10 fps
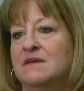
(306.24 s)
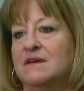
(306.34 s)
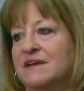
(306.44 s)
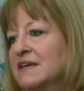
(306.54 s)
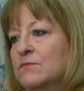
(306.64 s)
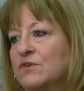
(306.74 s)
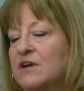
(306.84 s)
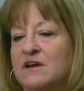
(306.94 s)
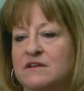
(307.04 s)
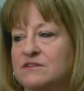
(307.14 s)
Again, we're
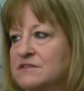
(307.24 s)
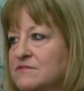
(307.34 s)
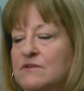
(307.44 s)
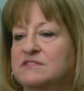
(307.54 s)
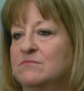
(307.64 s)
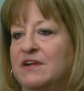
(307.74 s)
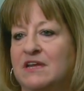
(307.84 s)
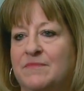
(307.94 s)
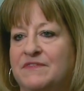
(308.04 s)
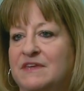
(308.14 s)
not going to just throw somebody
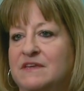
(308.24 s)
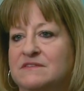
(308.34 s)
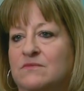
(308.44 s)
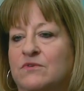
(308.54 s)
up at the easel.